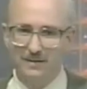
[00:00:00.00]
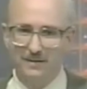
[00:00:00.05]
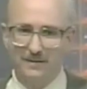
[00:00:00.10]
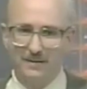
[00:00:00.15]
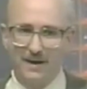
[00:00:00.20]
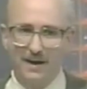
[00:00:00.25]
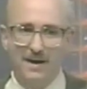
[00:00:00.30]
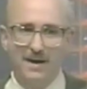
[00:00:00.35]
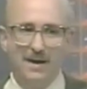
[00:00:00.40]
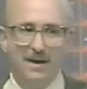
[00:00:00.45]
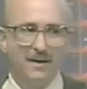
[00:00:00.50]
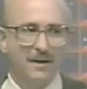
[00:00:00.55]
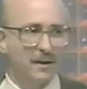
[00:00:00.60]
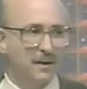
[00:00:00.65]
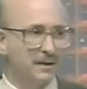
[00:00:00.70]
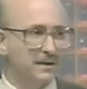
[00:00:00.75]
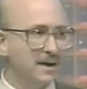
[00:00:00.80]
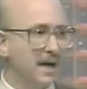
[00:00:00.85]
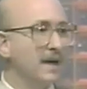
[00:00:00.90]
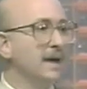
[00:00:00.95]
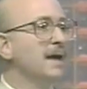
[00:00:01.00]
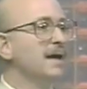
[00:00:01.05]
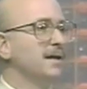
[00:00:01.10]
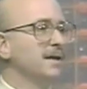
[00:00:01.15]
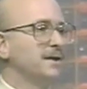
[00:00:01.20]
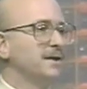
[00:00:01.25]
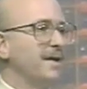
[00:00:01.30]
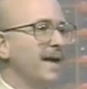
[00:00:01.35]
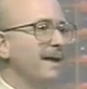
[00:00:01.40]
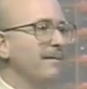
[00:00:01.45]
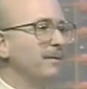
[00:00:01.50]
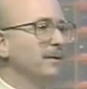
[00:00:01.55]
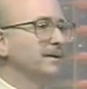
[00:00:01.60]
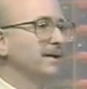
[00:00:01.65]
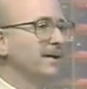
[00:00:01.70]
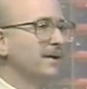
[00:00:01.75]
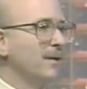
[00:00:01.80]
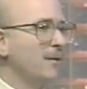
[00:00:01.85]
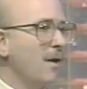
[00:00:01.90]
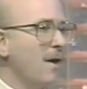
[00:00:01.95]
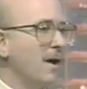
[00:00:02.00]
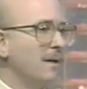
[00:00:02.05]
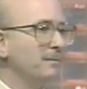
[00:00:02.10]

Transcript: Okay? They're going to say, you sampled in the wrong